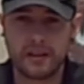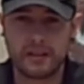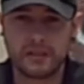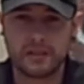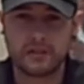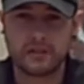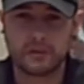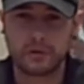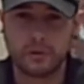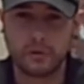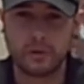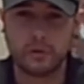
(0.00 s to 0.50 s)

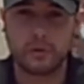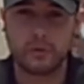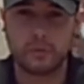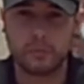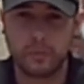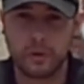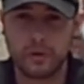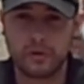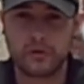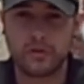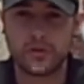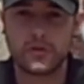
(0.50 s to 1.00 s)
is to
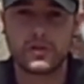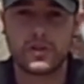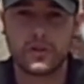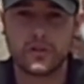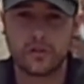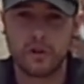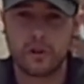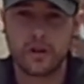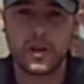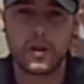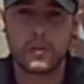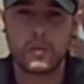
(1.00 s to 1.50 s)
produce a
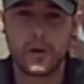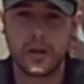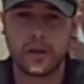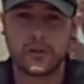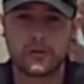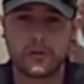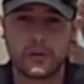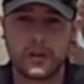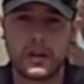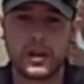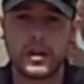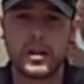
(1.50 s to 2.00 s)

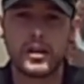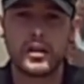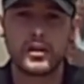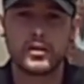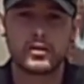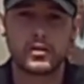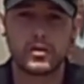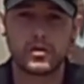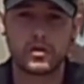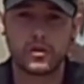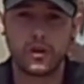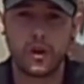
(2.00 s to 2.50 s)
documentary
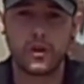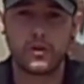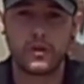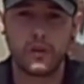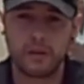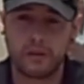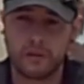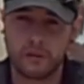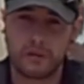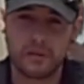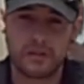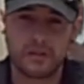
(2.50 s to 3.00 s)
to show
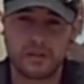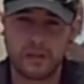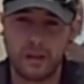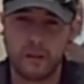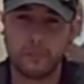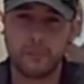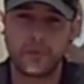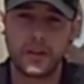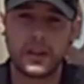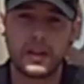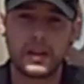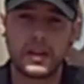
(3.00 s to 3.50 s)
that there is
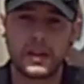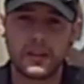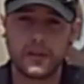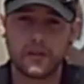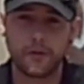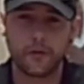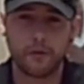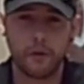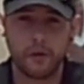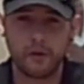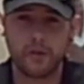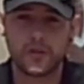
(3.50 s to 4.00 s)
something in
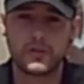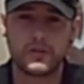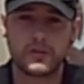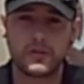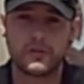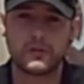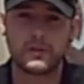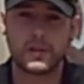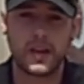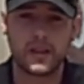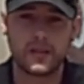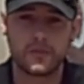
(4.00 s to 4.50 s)
the forests
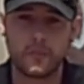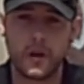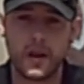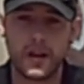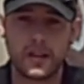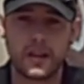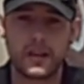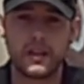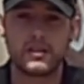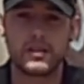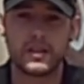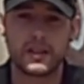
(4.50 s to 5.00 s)
of
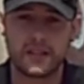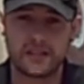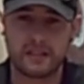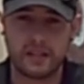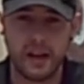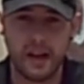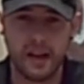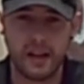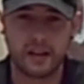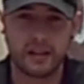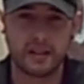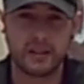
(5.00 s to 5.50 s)
Tasmania that
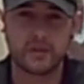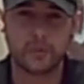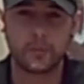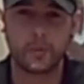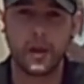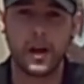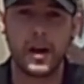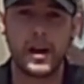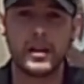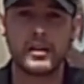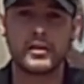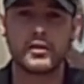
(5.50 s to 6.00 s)
is
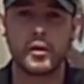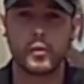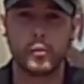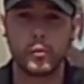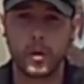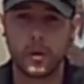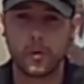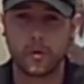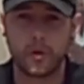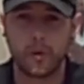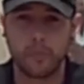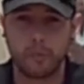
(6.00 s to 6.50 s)
unexplained,
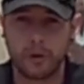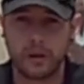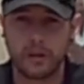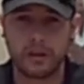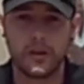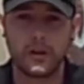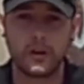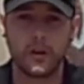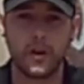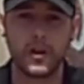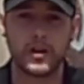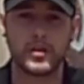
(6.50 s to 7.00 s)
and we want to
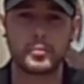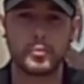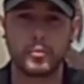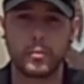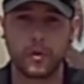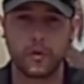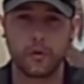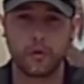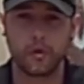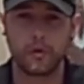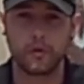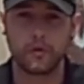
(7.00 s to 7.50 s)
bring you guys
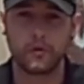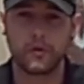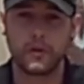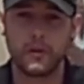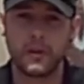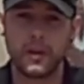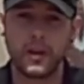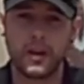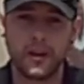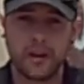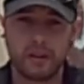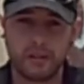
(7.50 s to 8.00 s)
proof
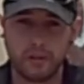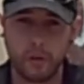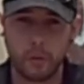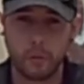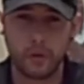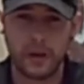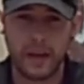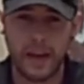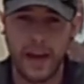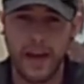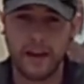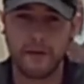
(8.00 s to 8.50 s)
that
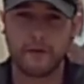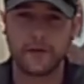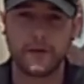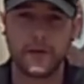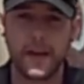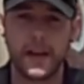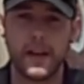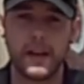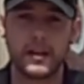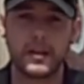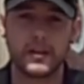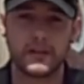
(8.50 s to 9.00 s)
we have
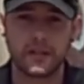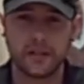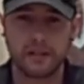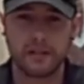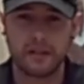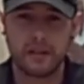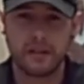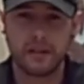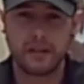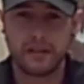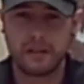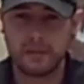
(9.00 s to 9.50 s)
found
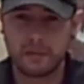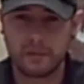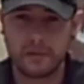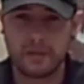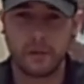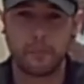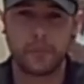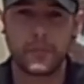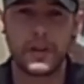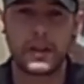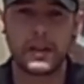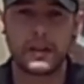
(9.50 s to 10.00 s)

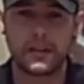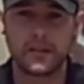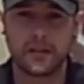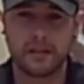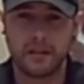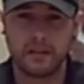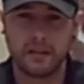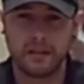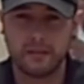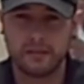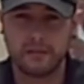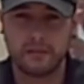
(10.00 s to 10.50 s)
something
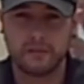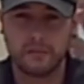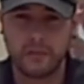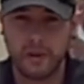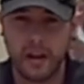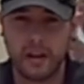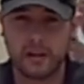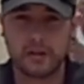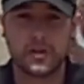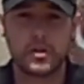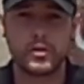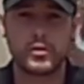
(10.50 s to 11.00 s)

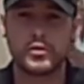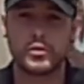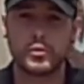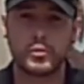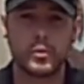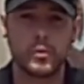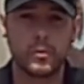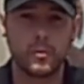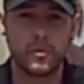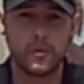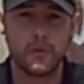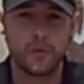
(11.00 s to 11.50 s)

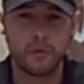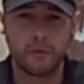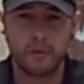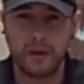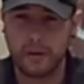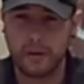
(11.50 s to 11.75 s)
unusual,